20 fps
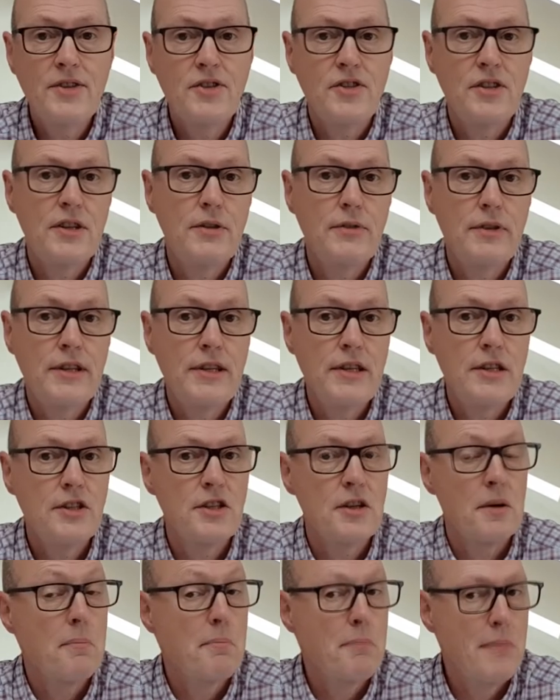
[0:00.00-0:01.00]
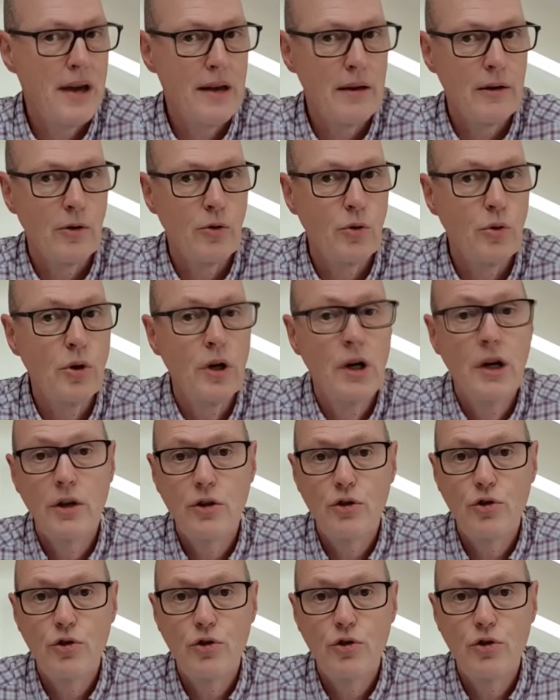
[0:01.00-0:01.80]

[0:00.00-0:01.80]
Series Merlot